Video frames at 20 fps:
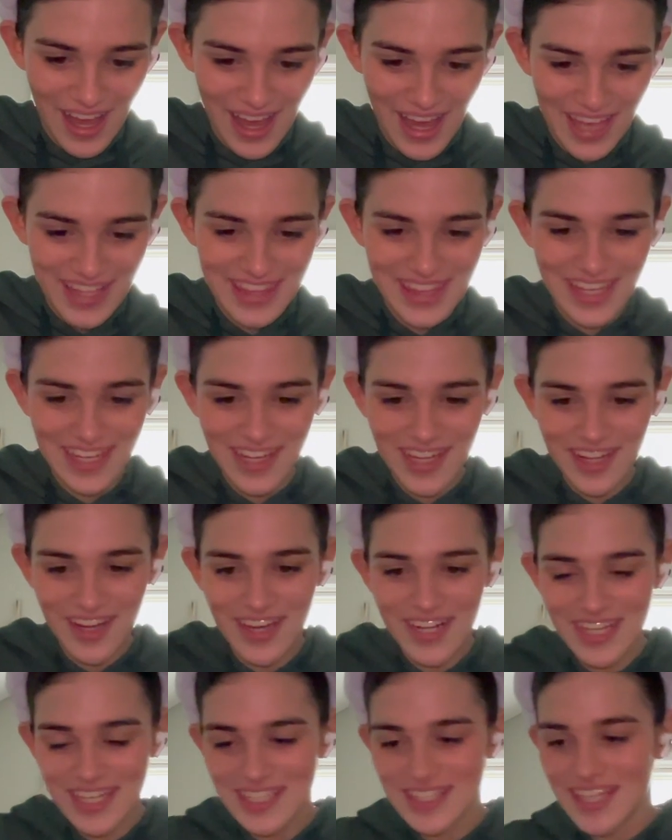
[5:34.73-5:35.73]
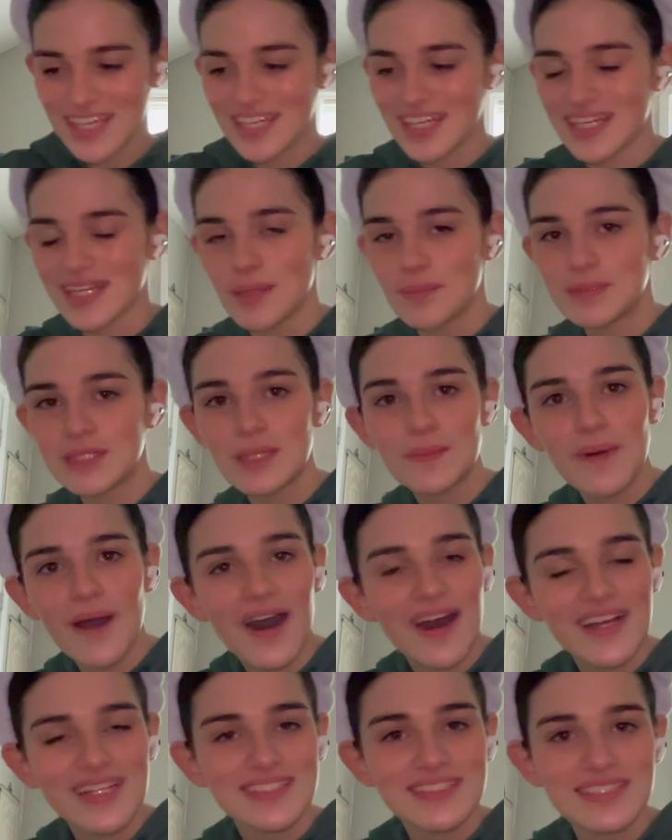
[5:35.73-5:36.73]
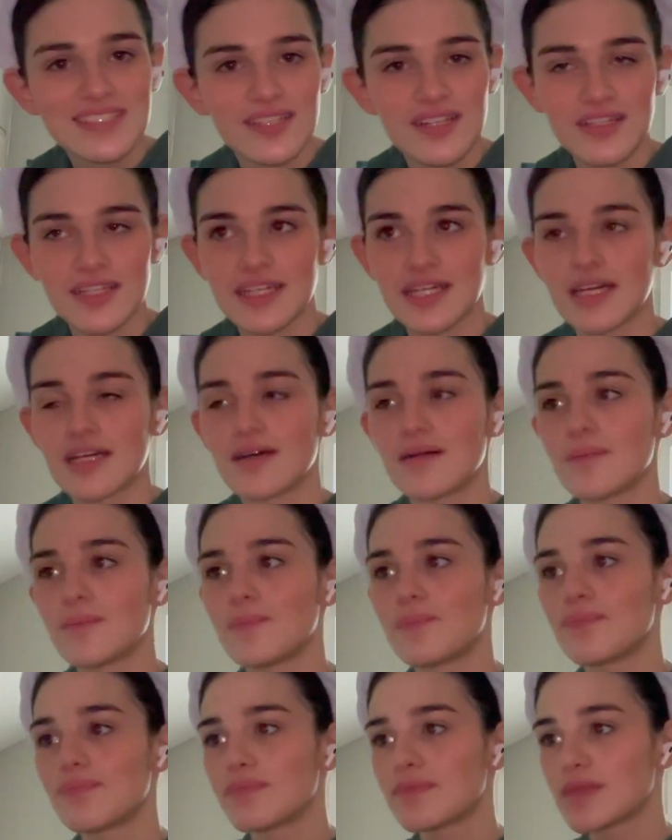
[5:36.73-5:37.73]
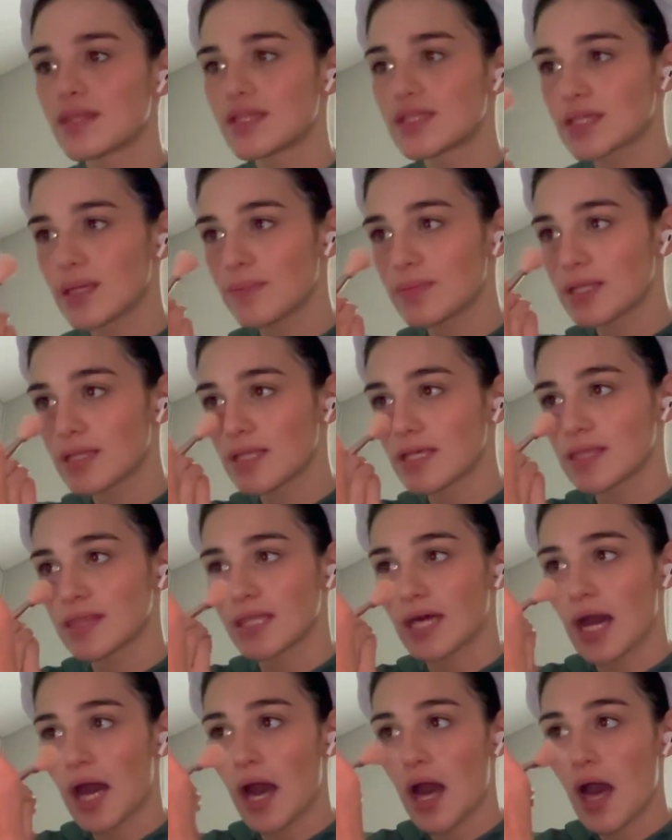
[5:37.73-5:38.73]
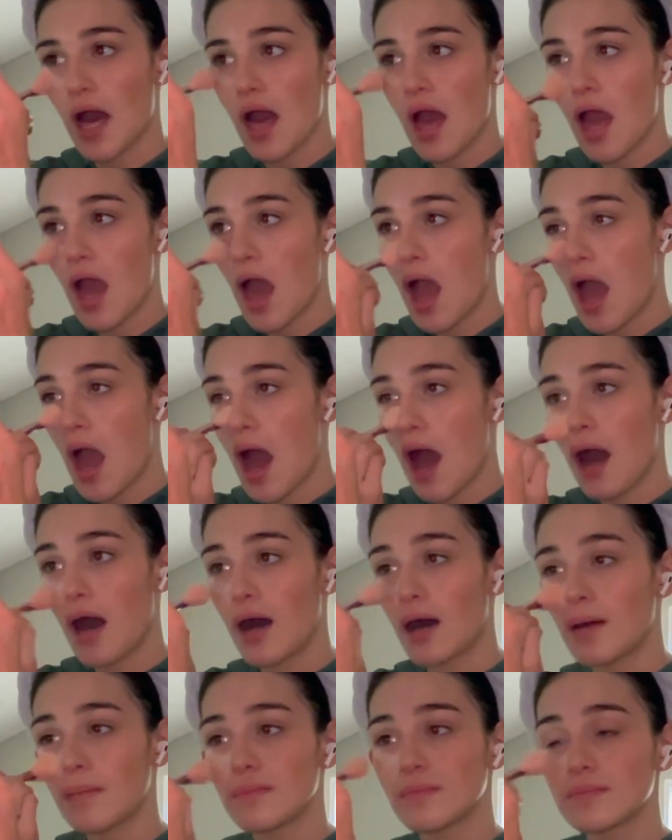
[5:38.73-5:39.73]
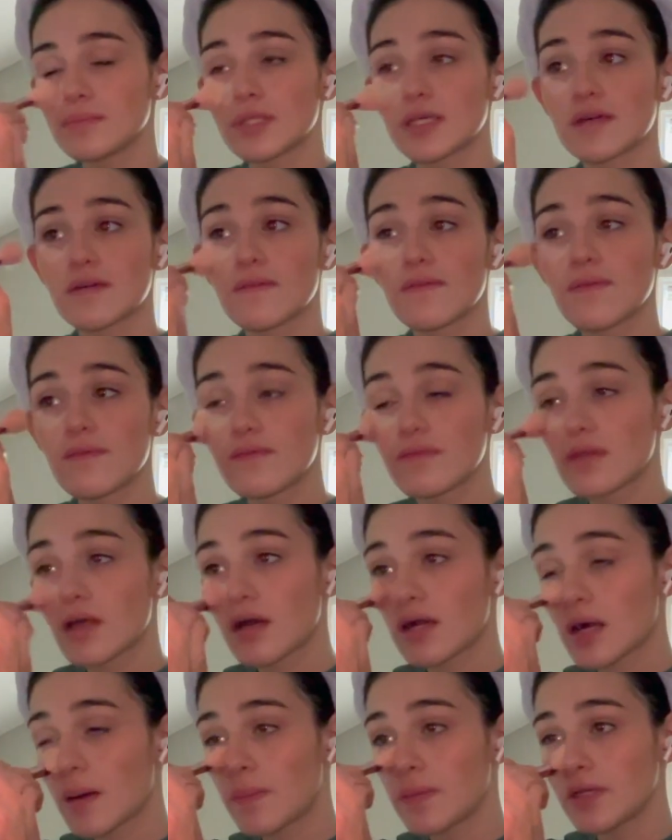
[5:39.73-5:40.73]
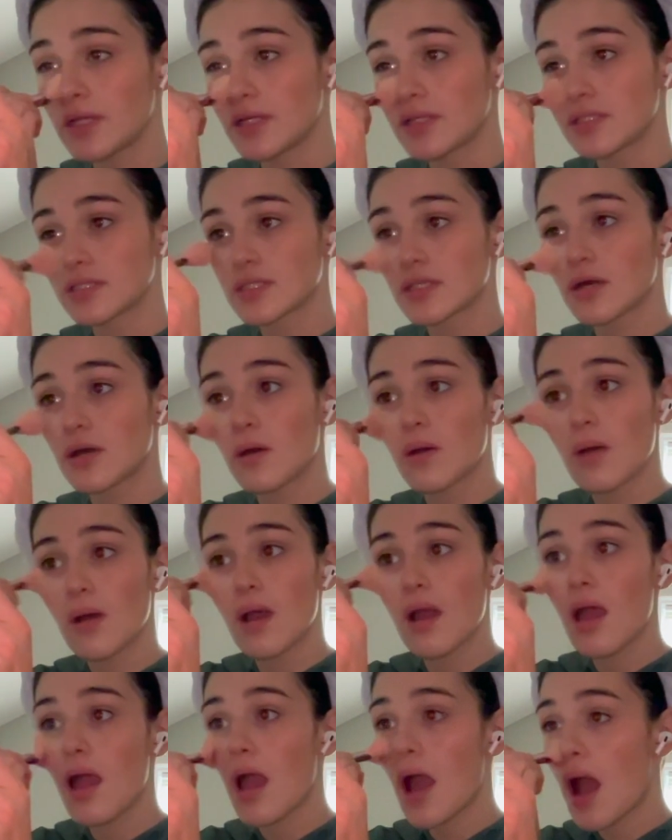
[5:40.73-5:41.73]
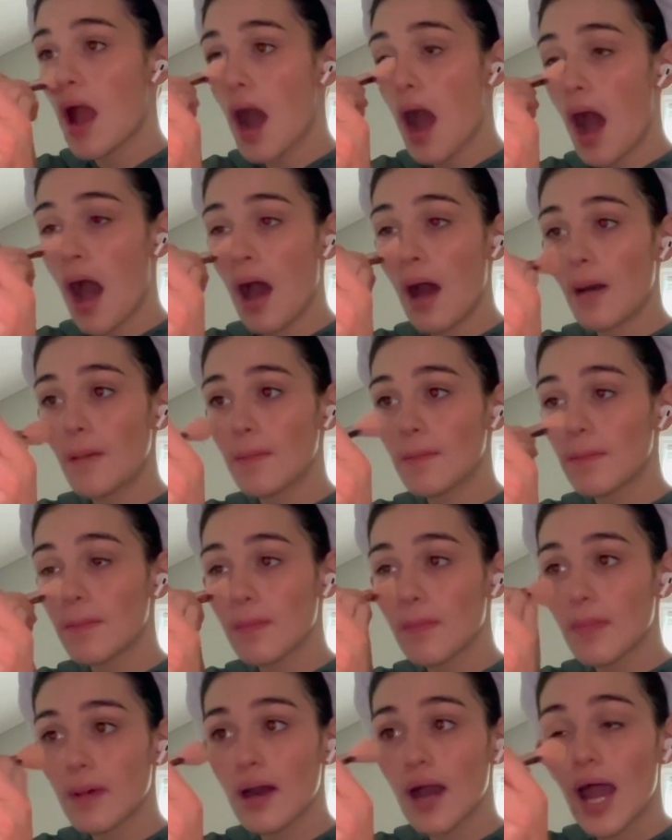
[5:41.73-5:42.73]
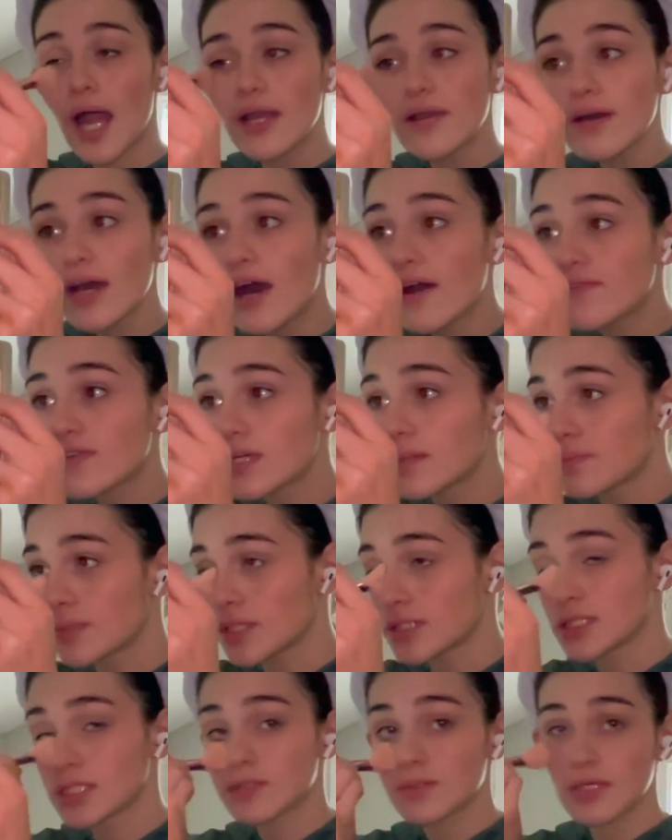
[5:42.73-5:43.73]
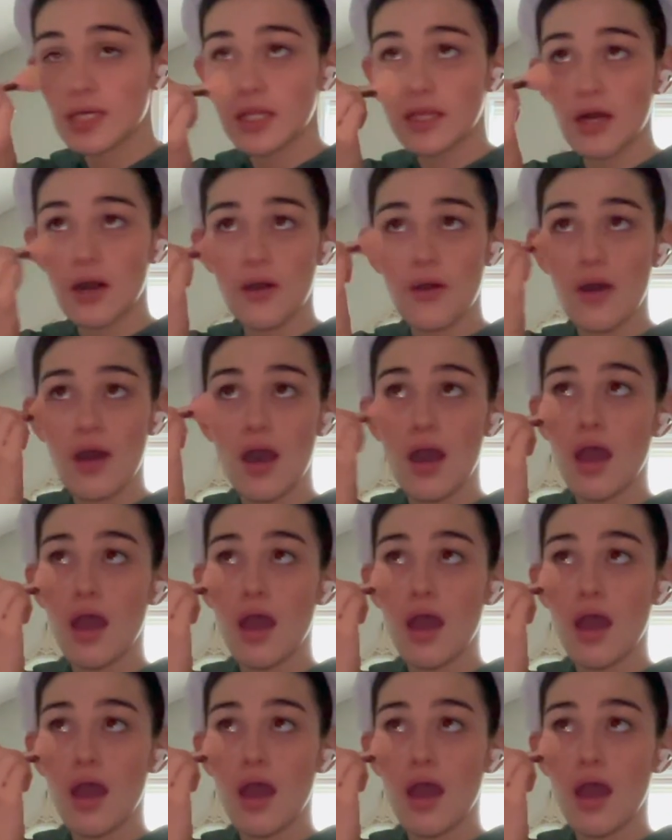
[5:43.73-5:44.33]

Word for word: I think I got it in like an Ipsy box or like a something like that um like a couple years ago. Um I don't have good brushes really though.